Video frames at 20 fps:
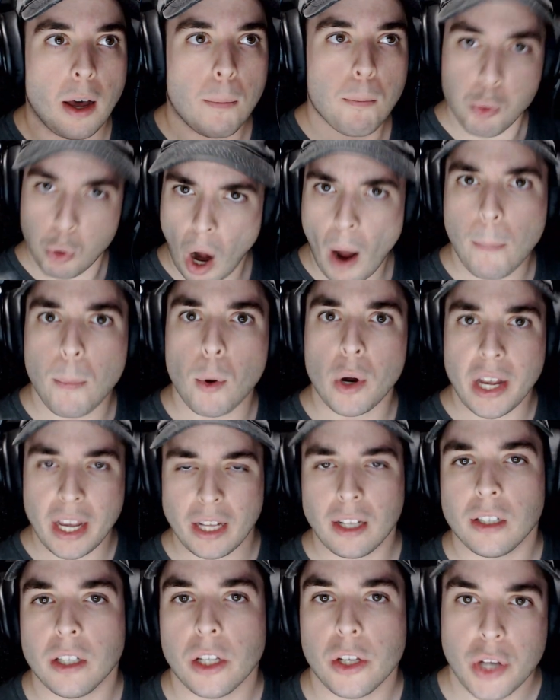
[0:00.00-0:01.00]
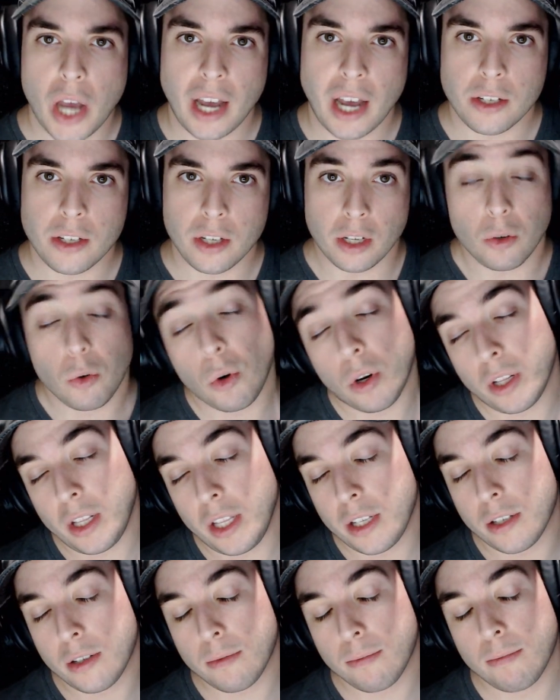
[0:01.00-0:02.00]
proper English accent, or at
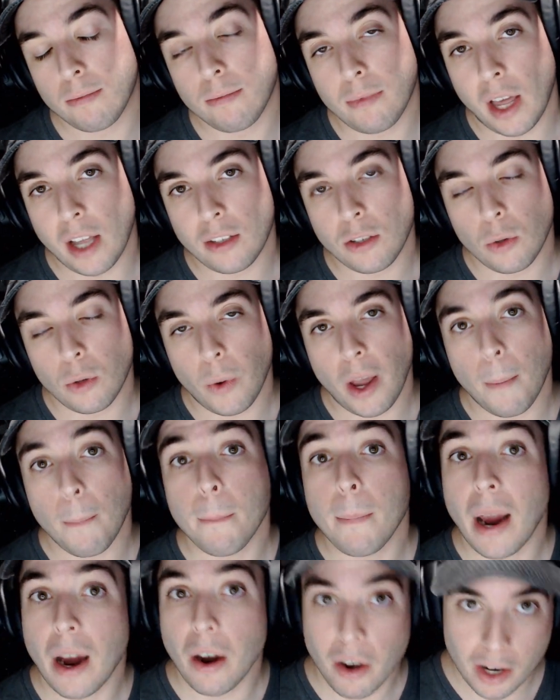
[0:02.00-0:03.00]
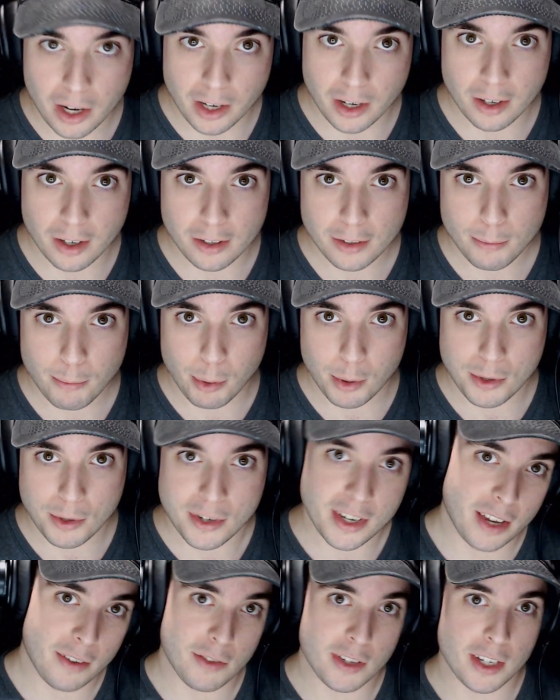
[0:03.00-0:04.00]
least that's the way America
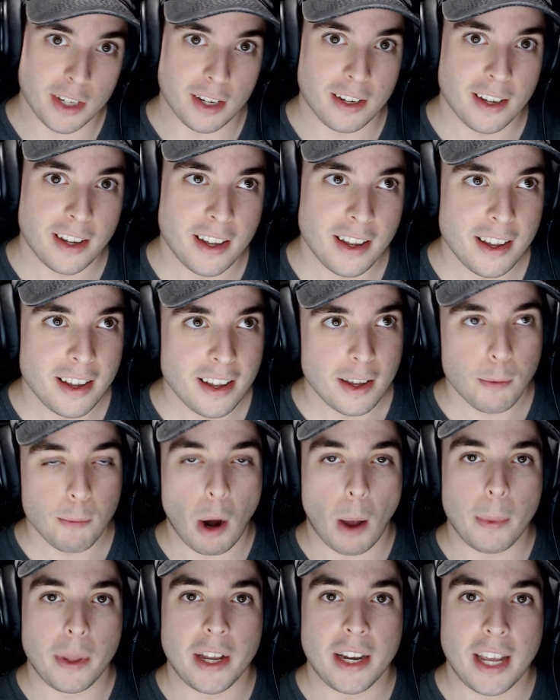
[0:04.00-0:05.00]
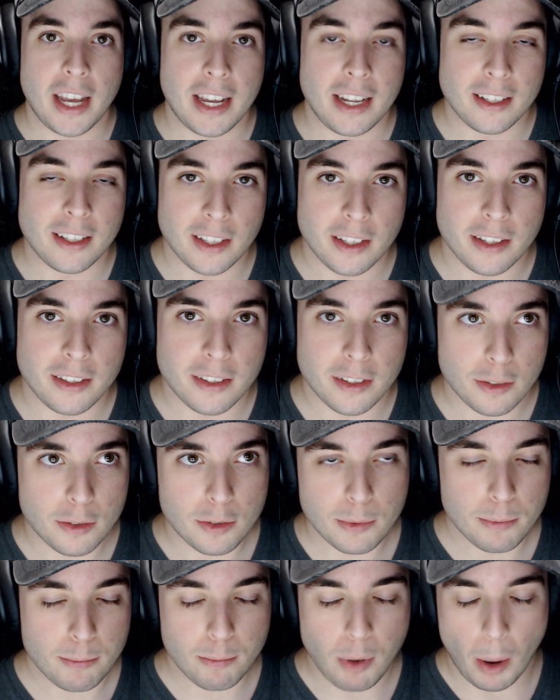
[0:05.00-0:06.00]
perceives it. Probably in England,
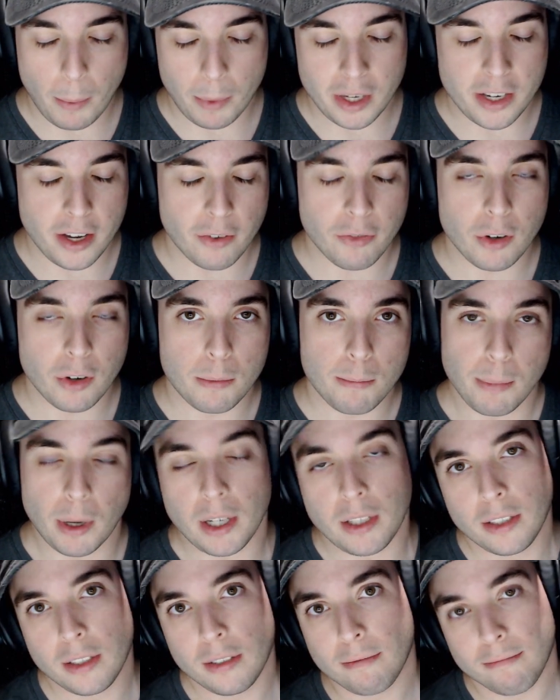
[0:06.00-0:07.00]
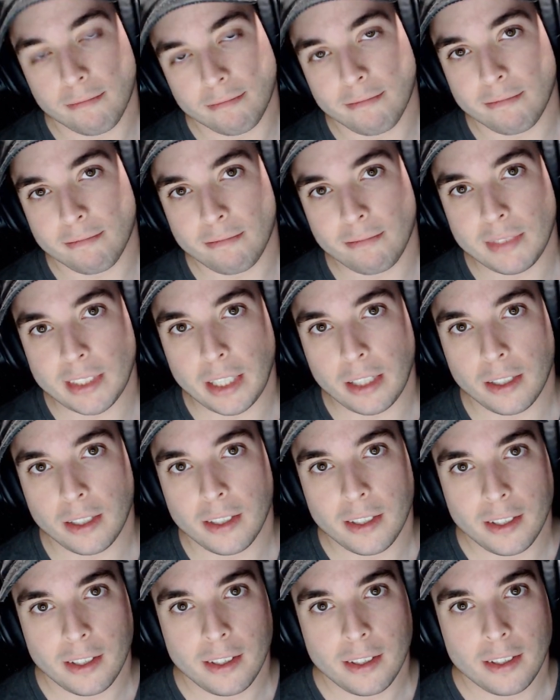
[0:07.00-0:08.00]
it's probably different, but
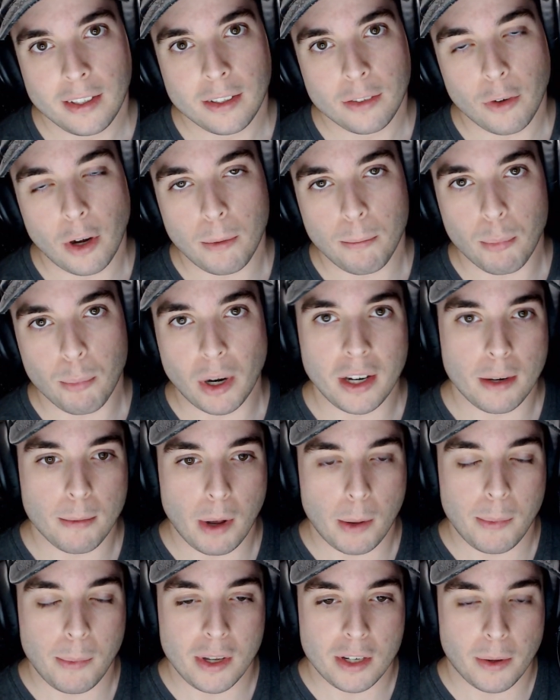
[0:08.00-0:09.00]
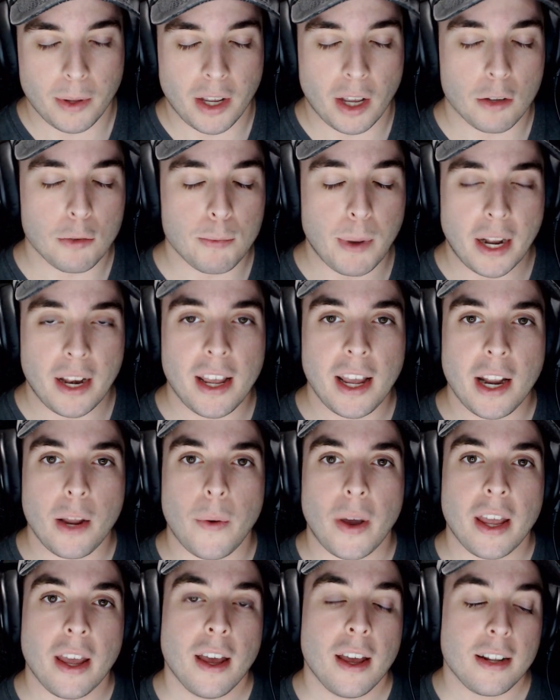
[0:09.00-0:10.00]
Great Britain, it might be something else. But
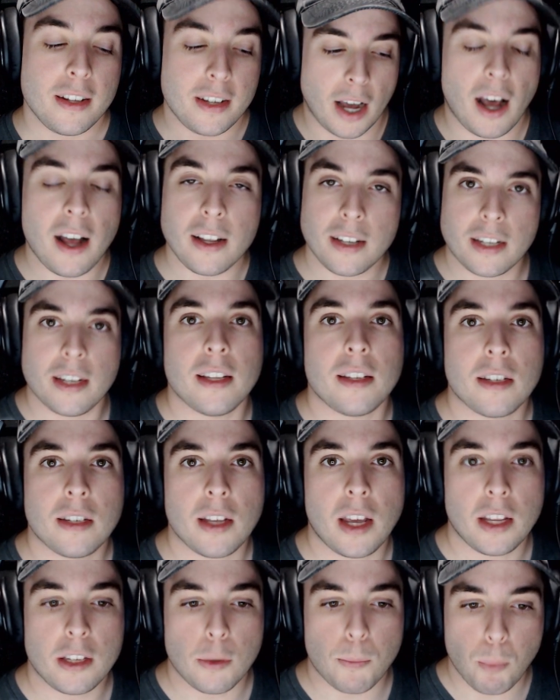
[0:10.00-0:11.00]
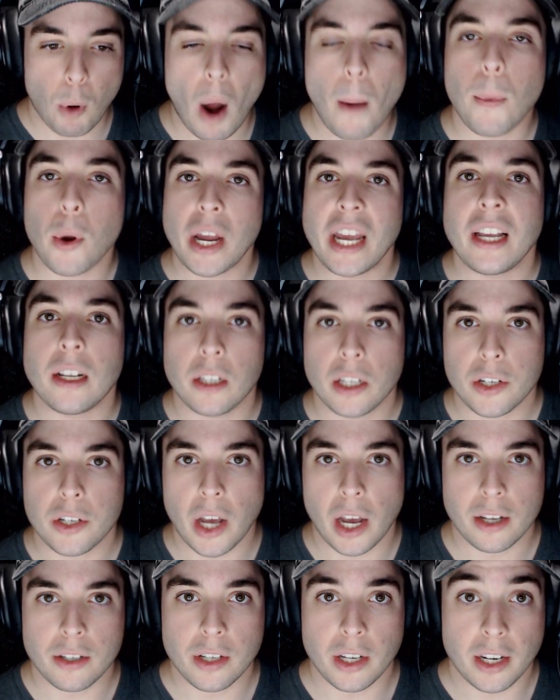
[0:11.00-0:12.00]
anyway, to us, it's a proper English
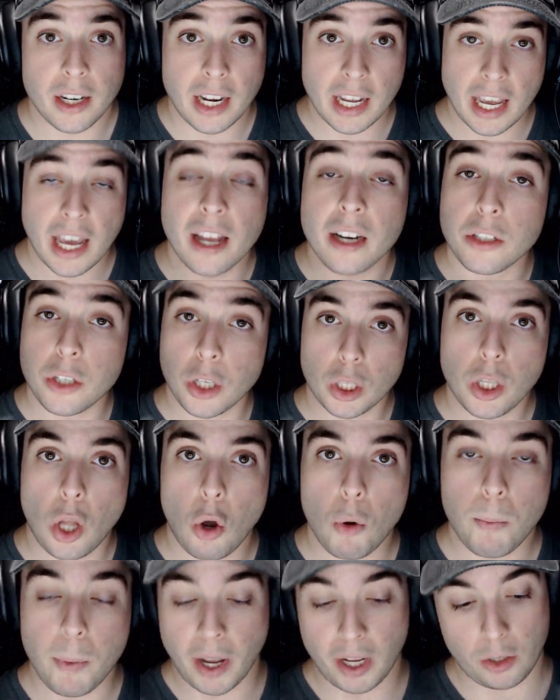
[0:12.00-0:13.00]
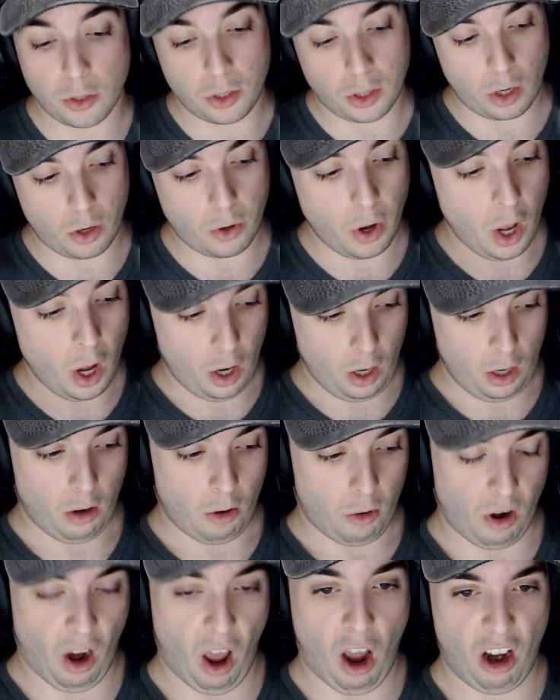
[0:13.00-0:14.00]
accent, and again, it's a low pitch. So
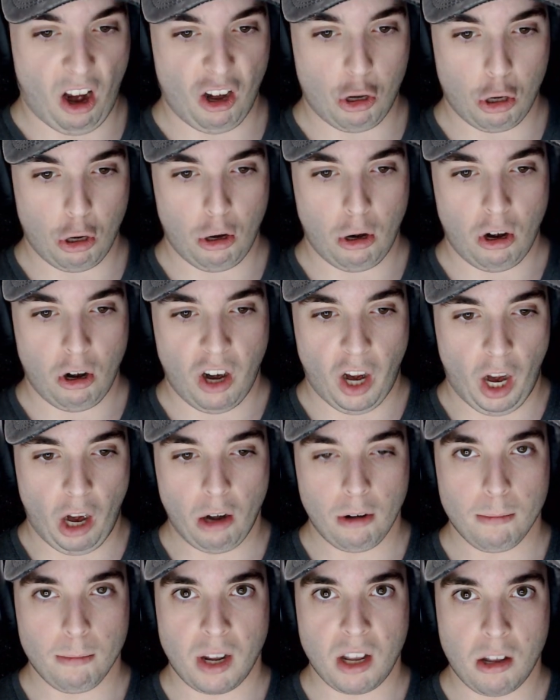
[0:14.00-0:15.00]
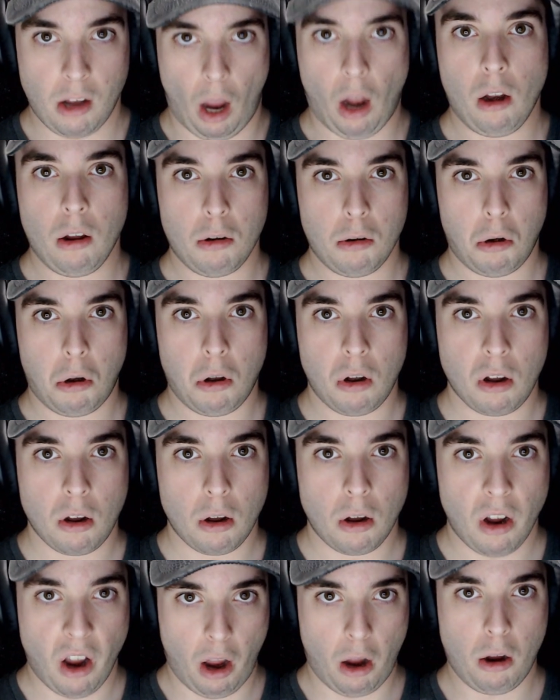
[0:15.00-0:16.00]
when I do Ian McKellen,
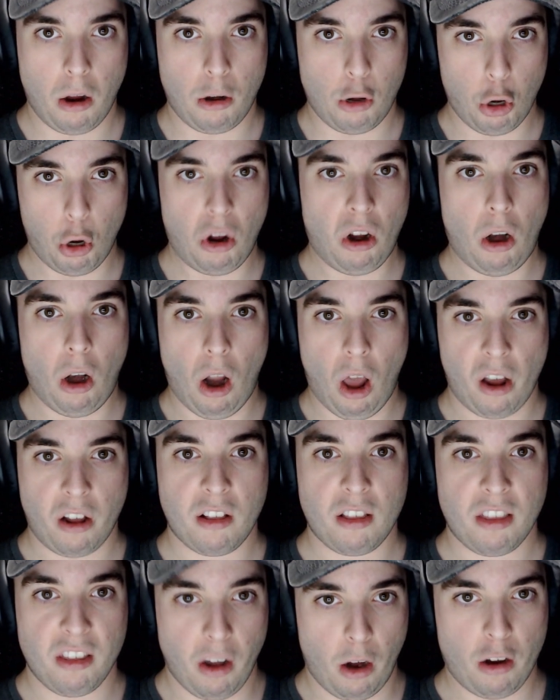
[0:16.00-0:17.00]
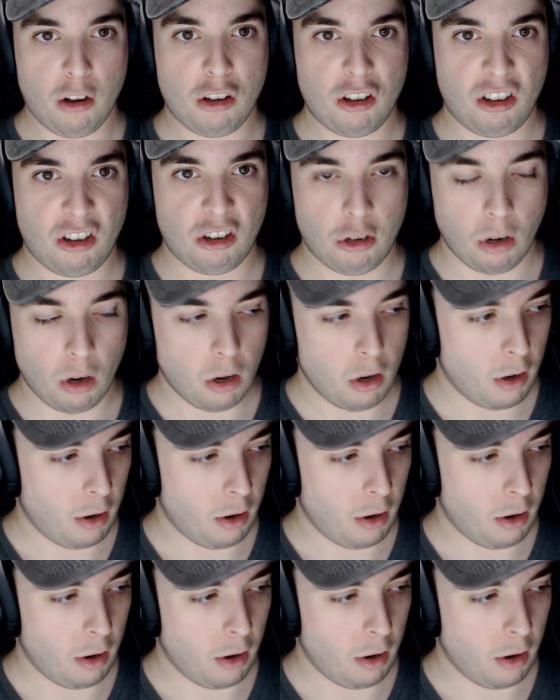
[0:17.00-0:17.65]
I do it like this.